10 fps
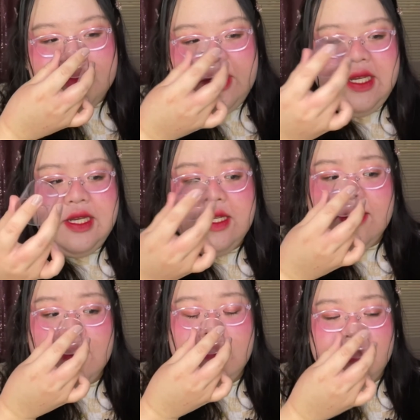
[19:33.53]
It
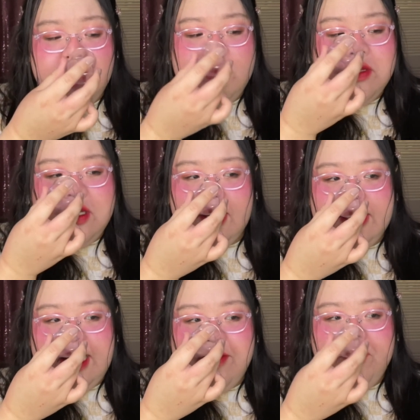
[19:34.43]
is so
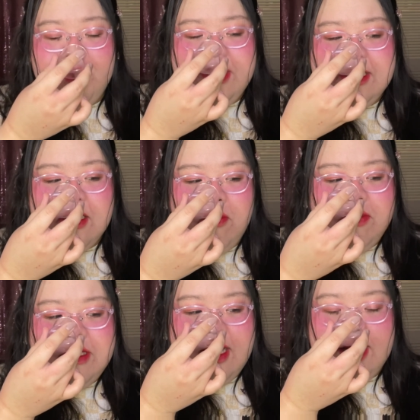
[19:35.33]
good. I've worn this a
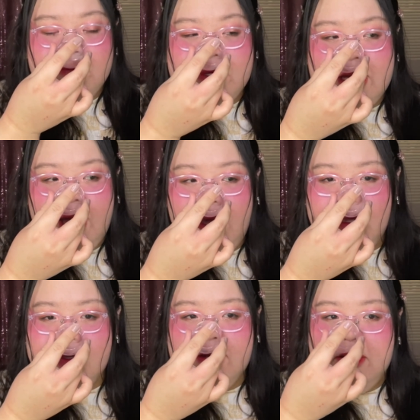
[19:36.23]
couple times, and